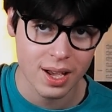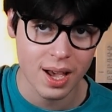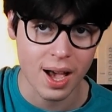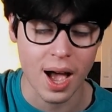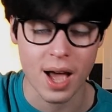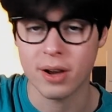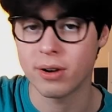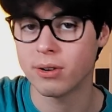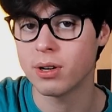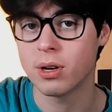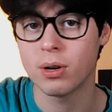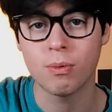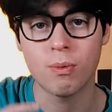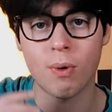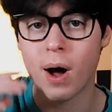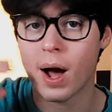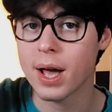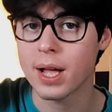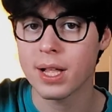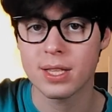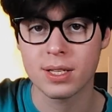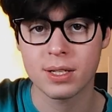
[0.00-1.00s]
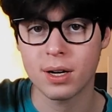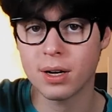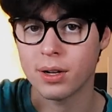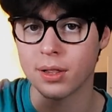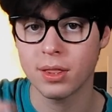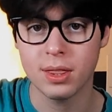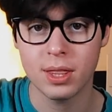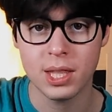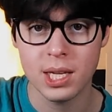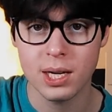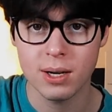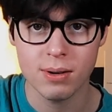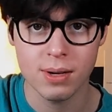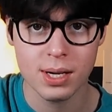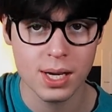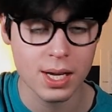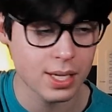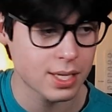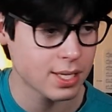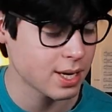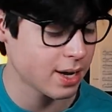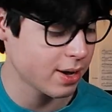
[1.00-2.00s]
I don't know why it's called theory.
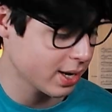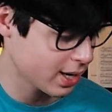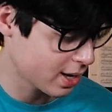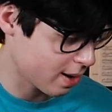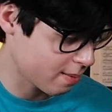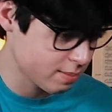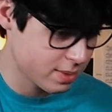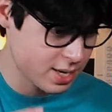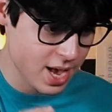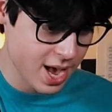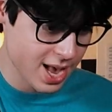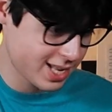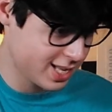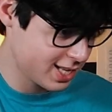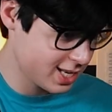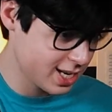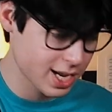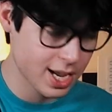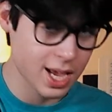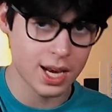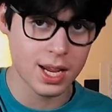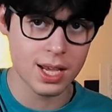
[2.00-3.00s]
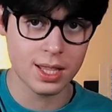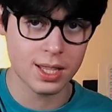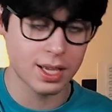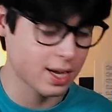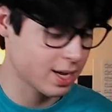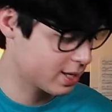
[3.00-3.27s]
It's not like I'm testing anything.